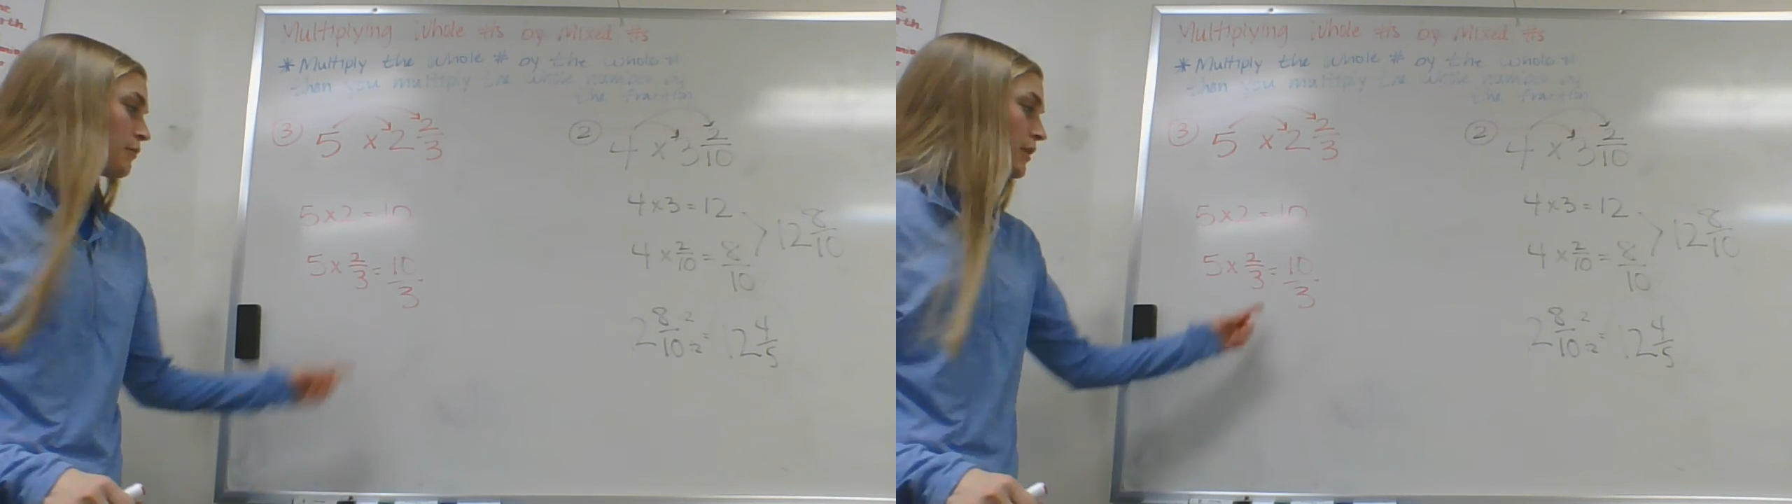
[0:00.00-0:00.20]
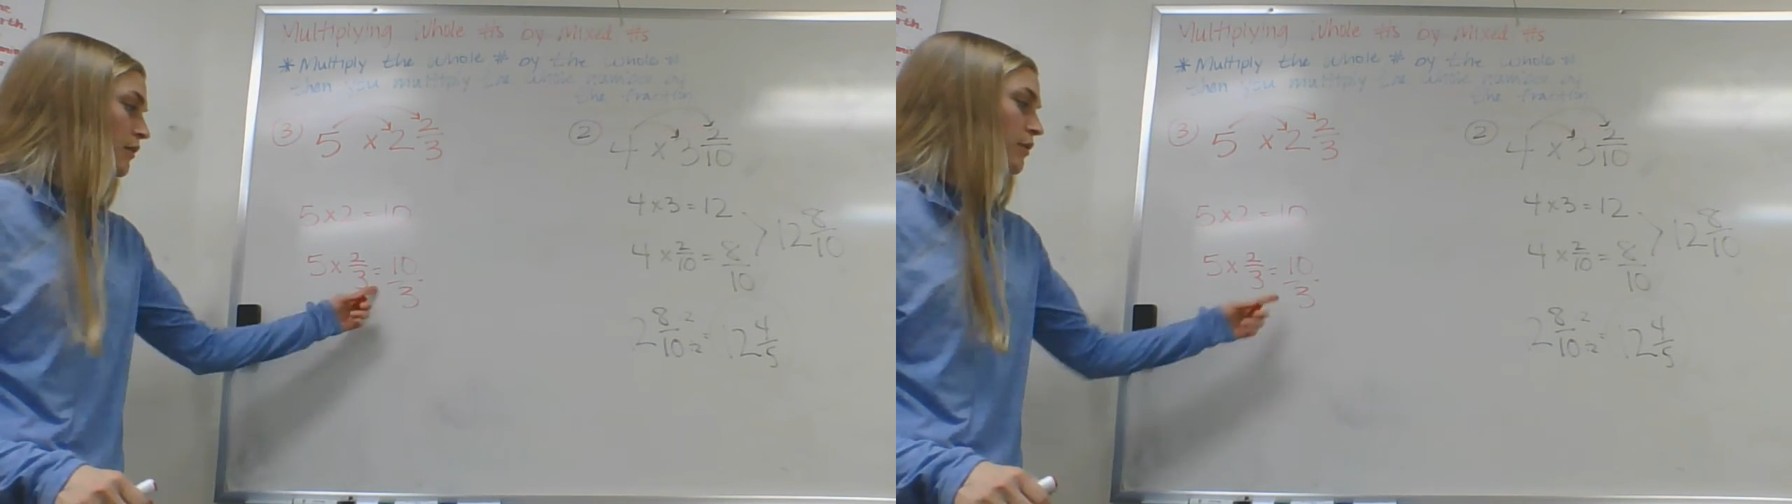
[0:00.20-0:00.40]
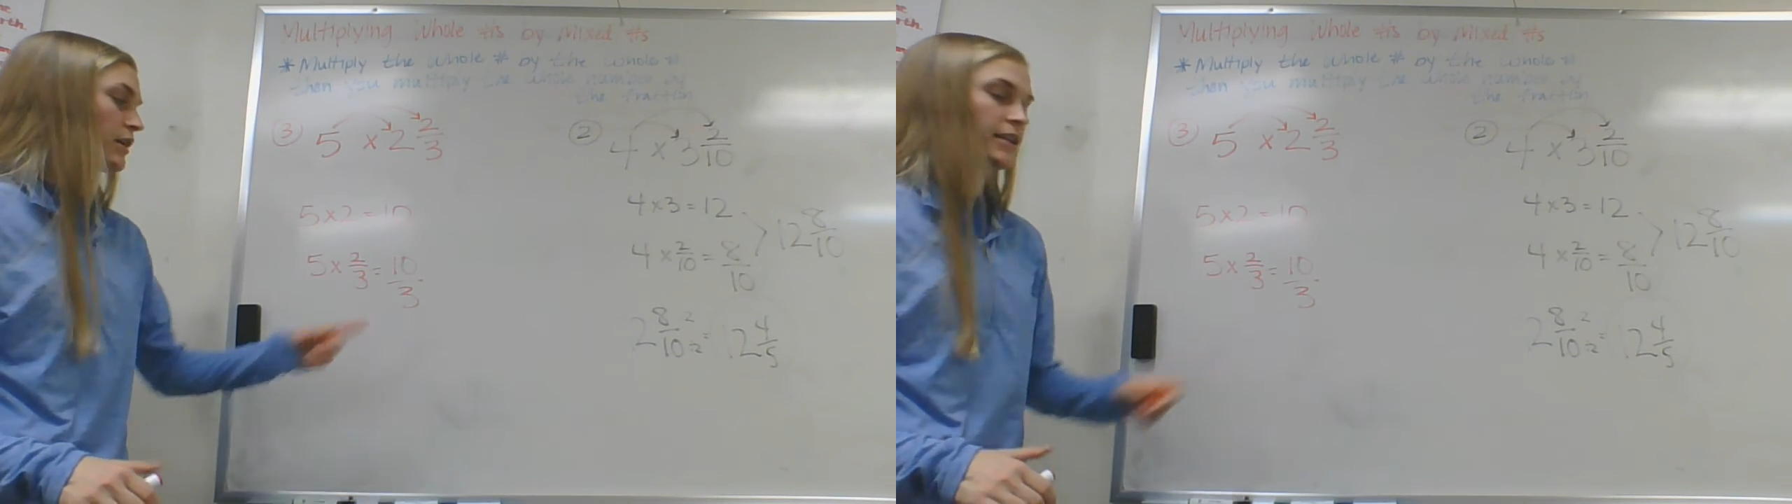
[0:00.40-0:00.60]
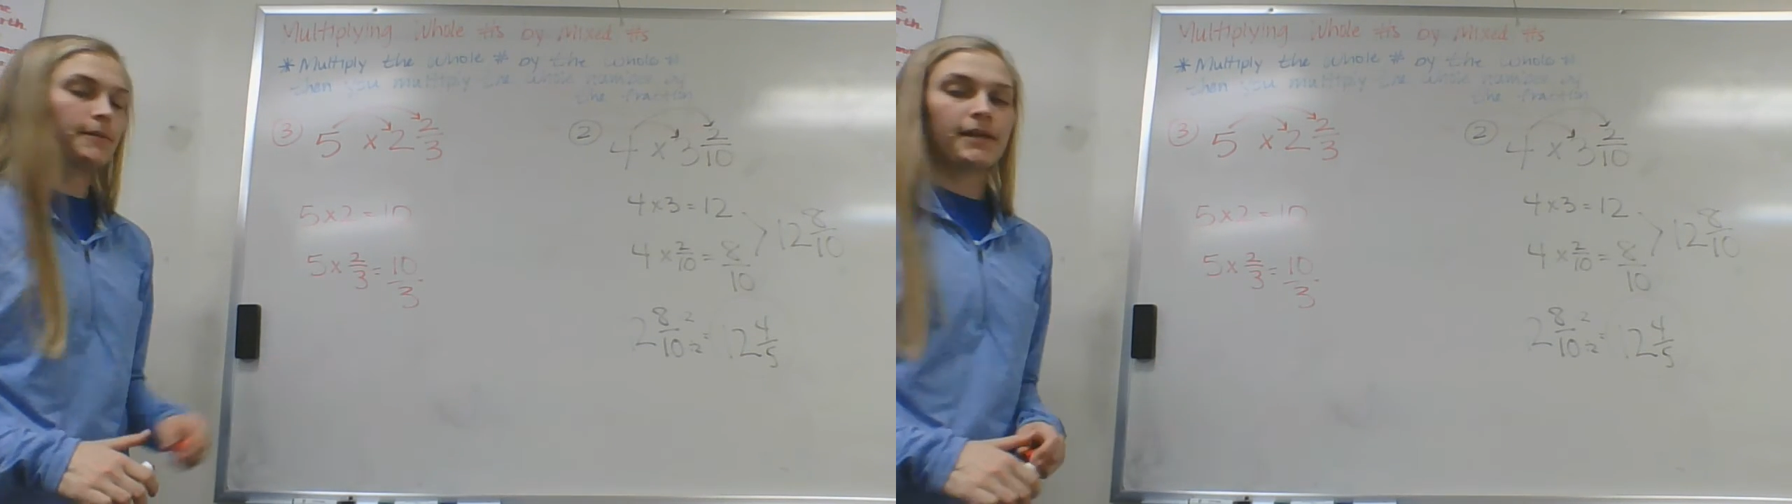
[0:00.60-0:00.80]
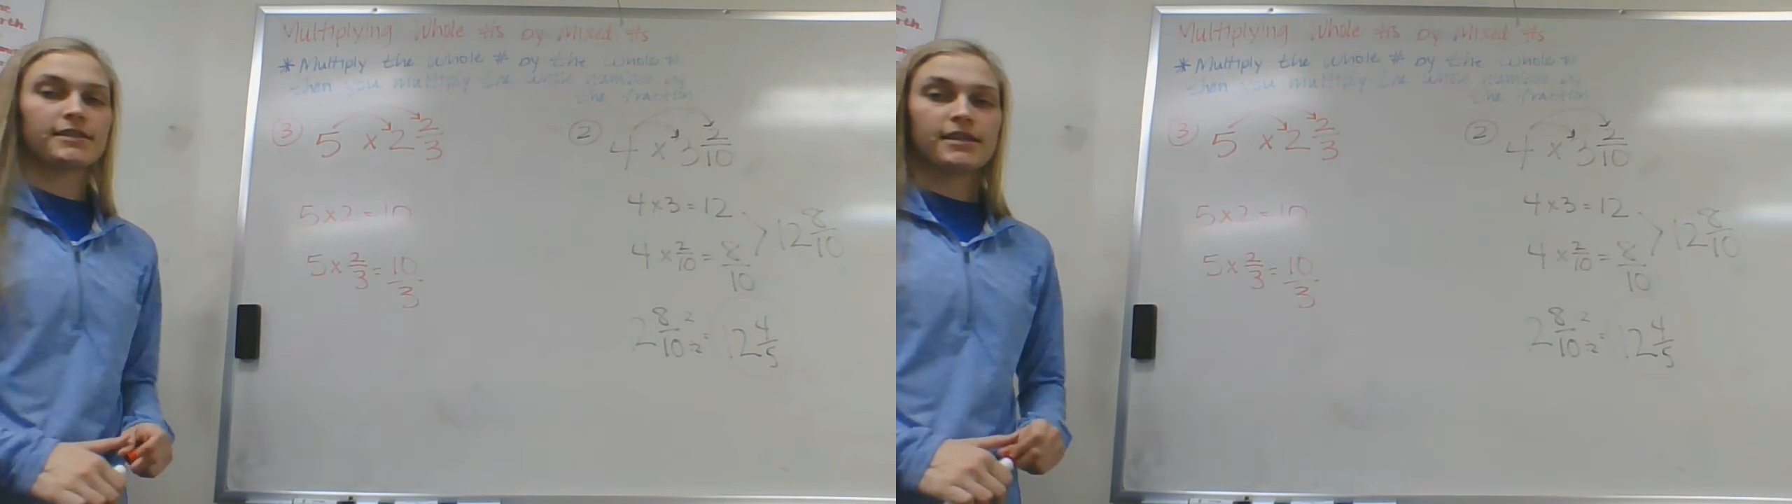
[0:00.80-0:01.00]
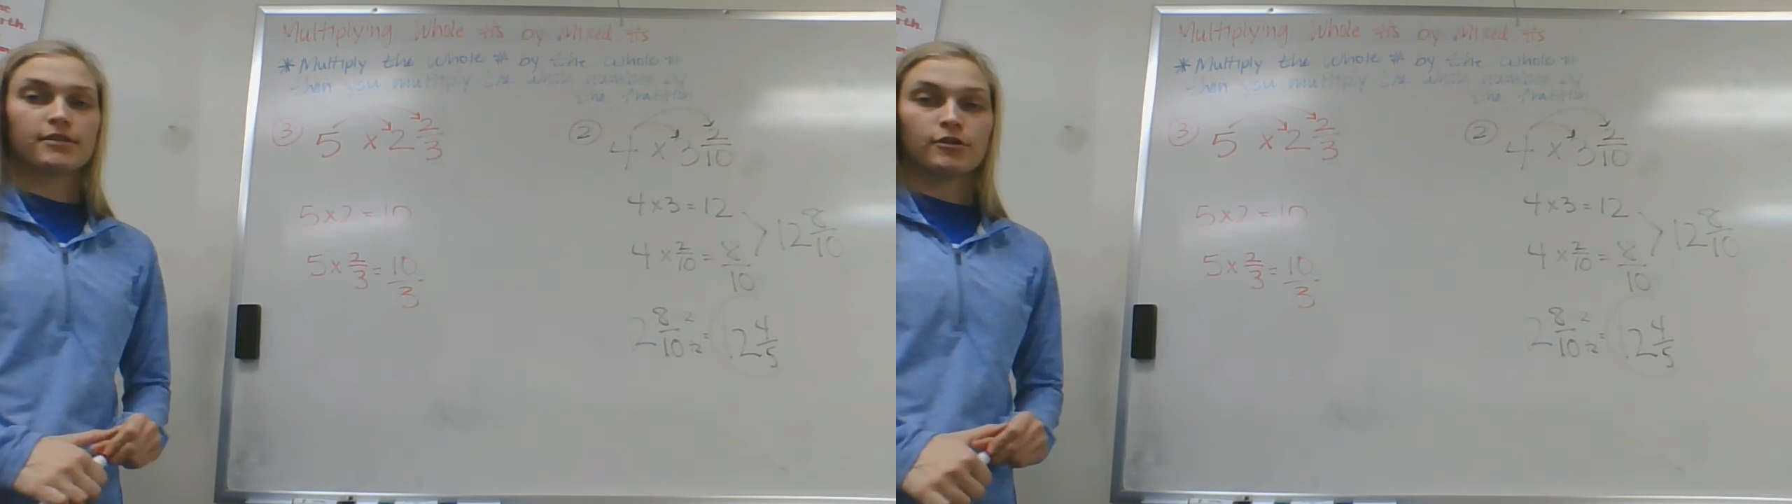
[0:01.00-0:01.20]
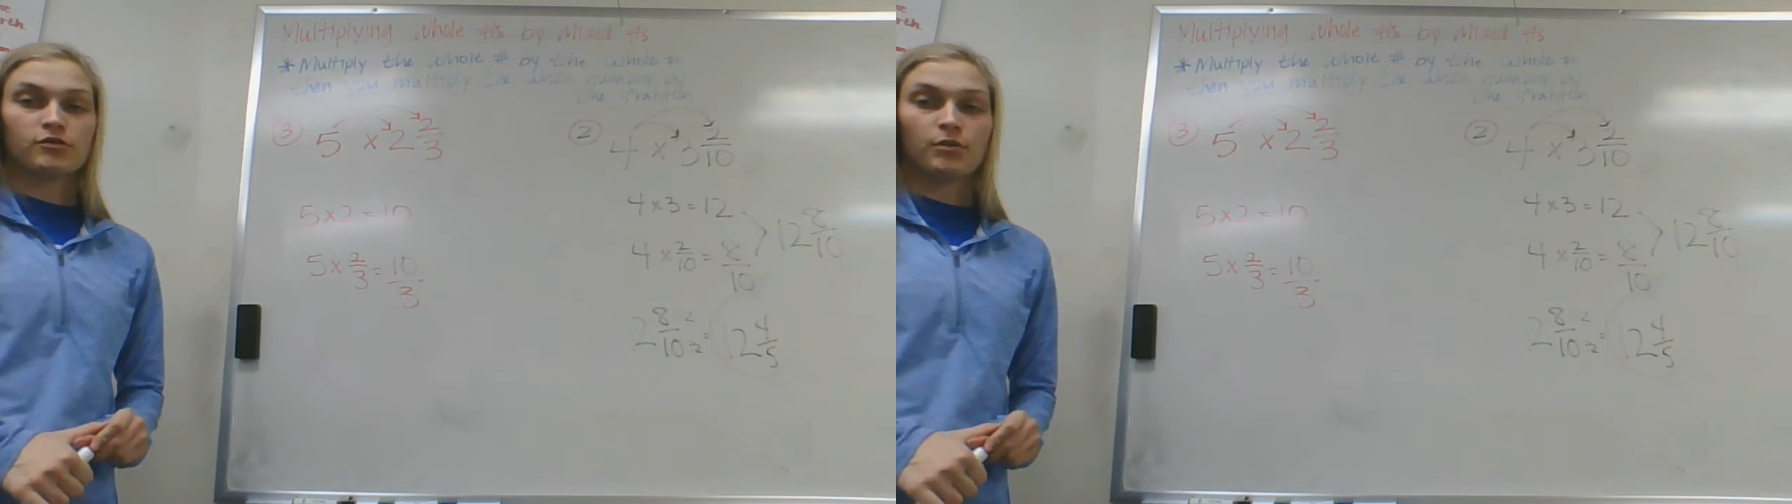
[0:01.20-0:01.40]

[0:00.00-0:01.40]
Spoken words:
we don't want to keep that 10 thirds.